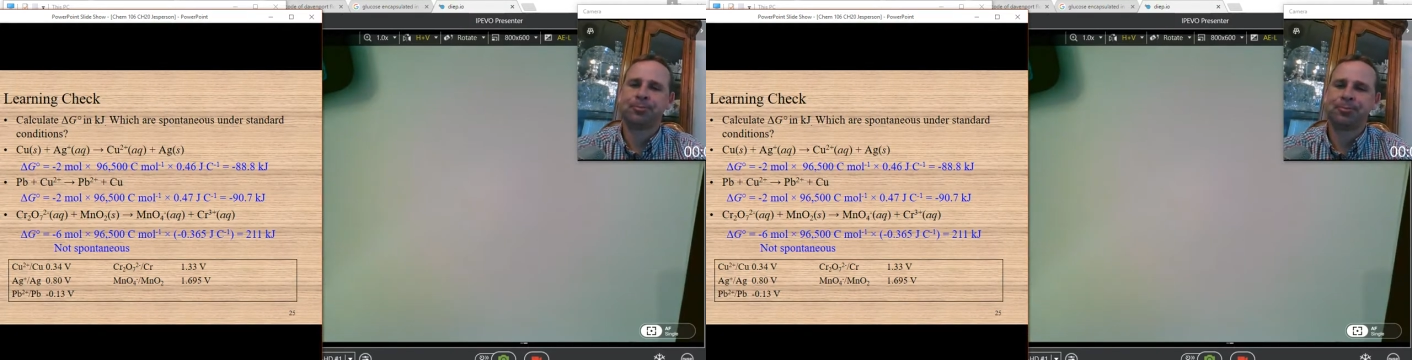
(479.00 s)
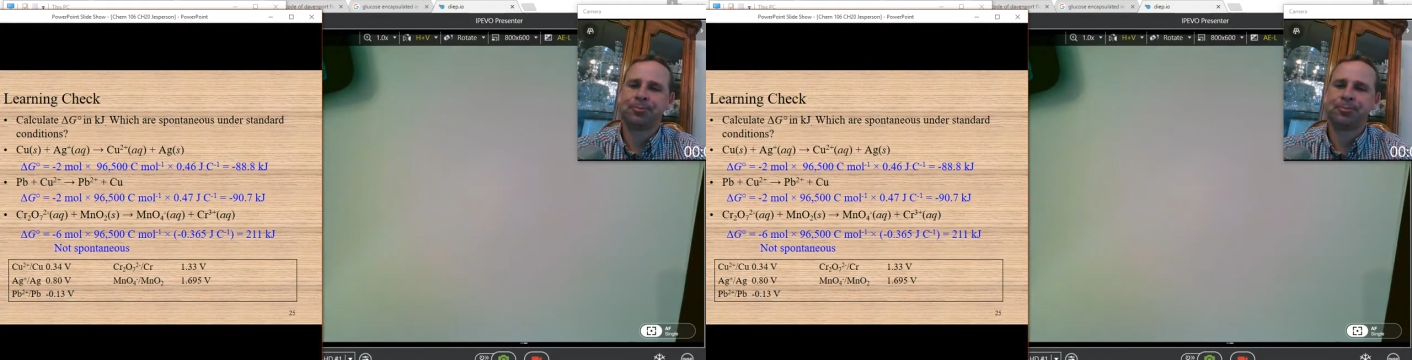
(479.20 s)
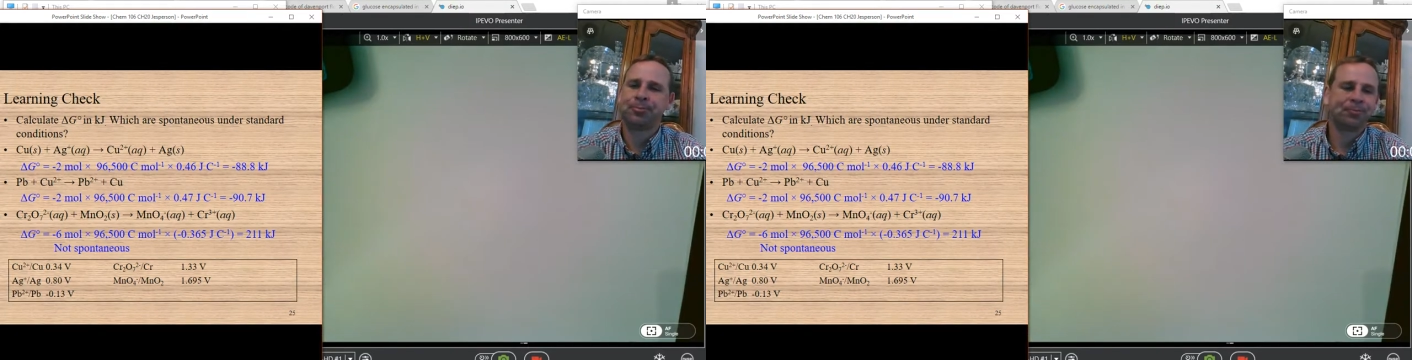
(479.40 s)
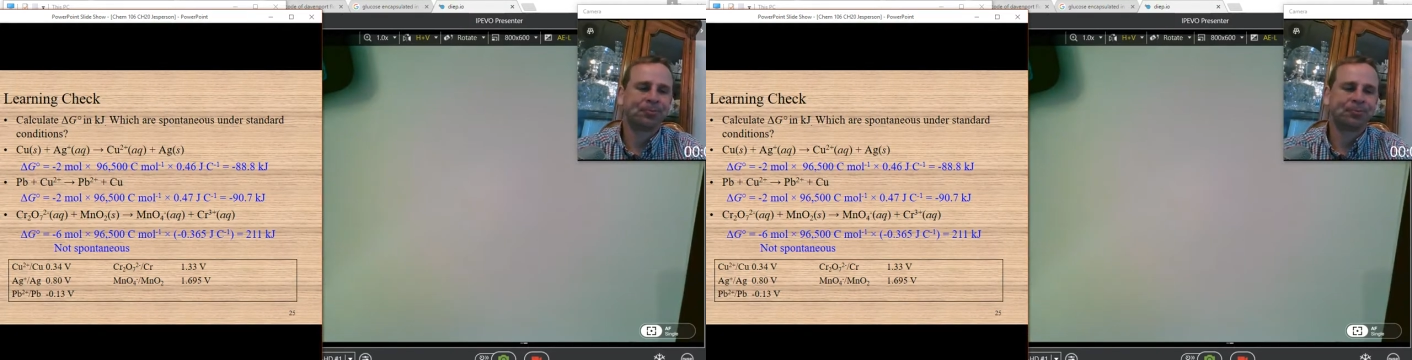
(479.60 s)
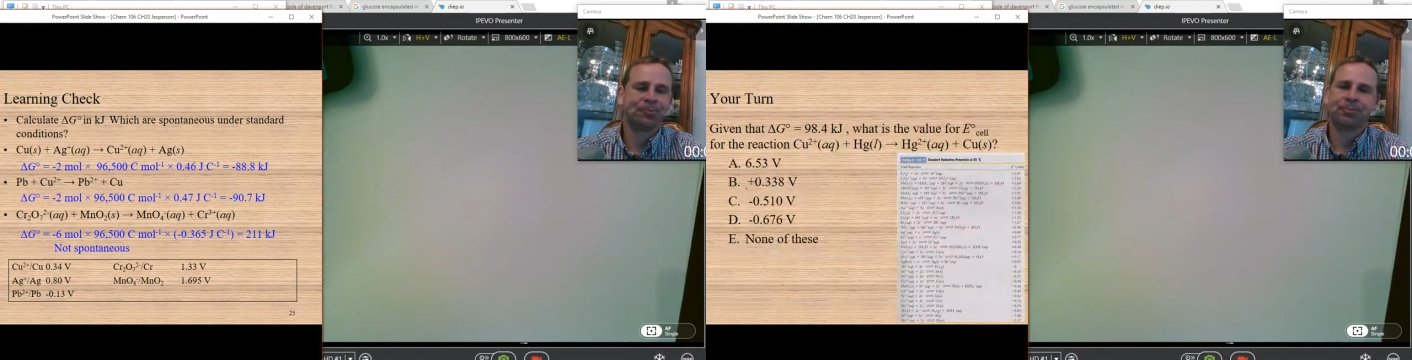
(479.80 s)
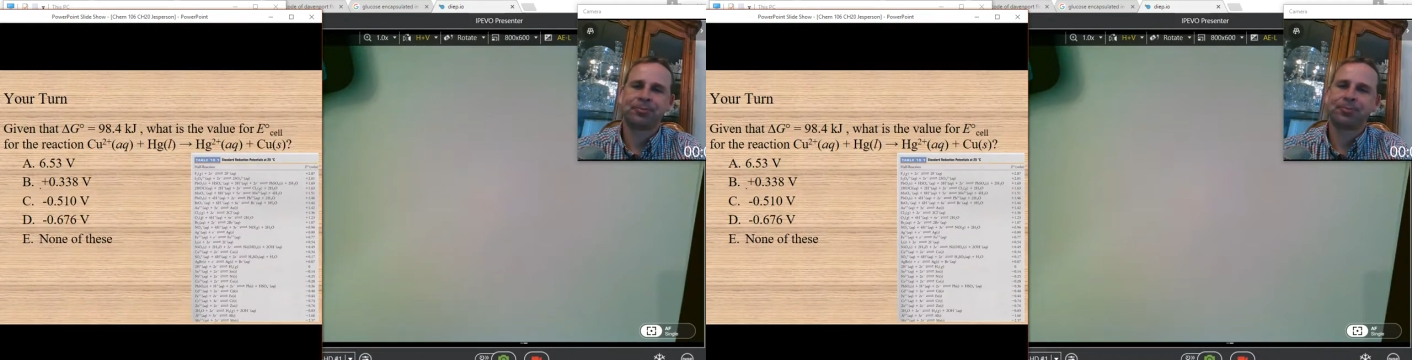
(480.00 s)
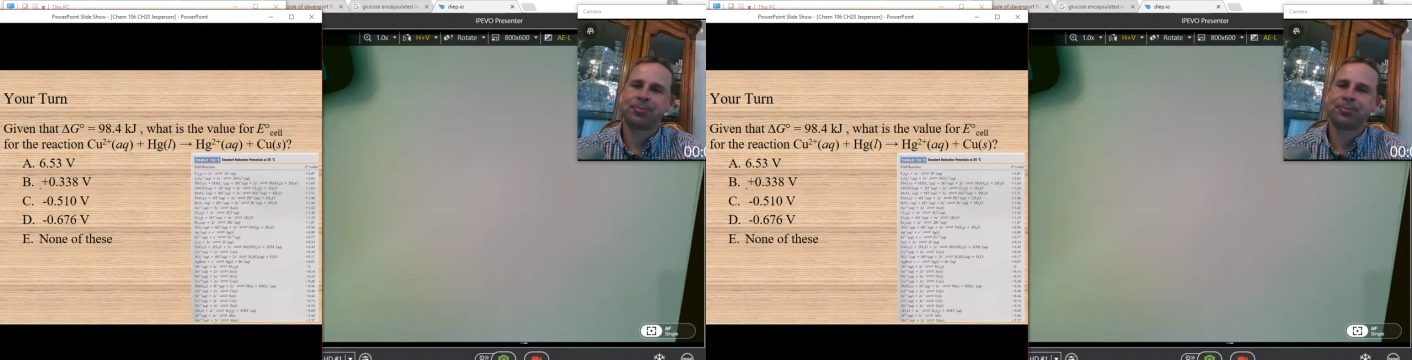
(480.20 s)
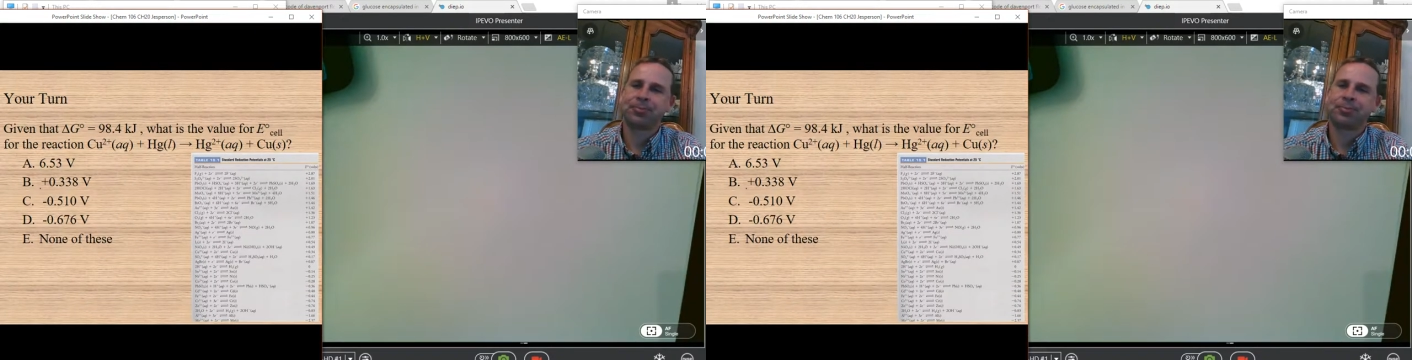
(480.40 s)

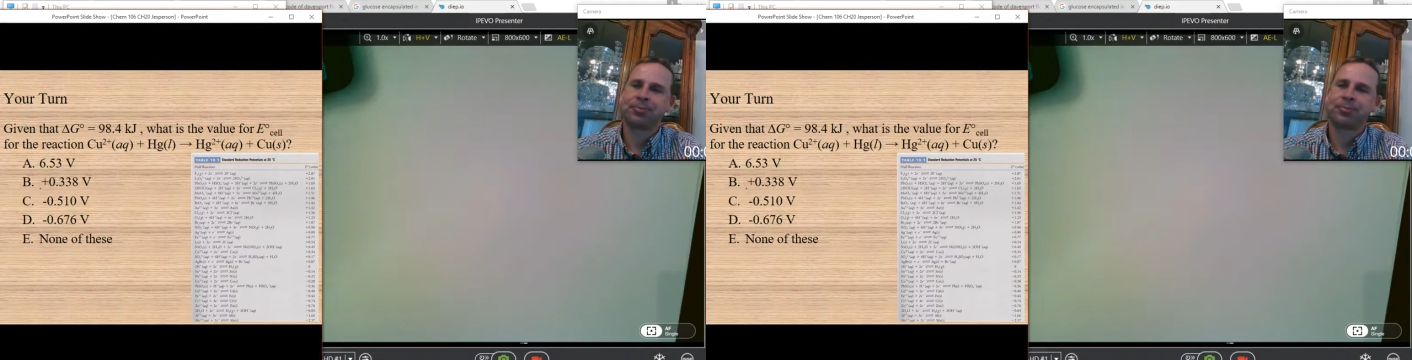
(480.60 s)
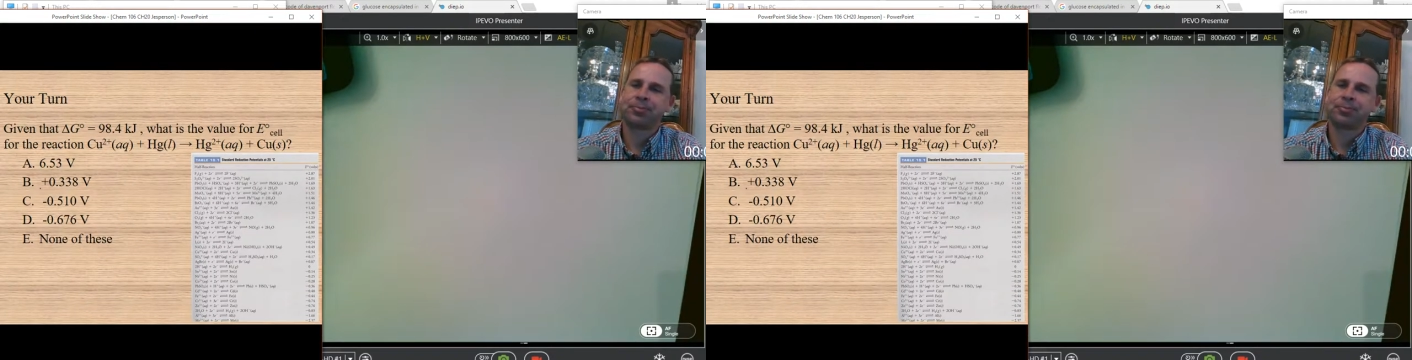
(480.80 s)
[no speech]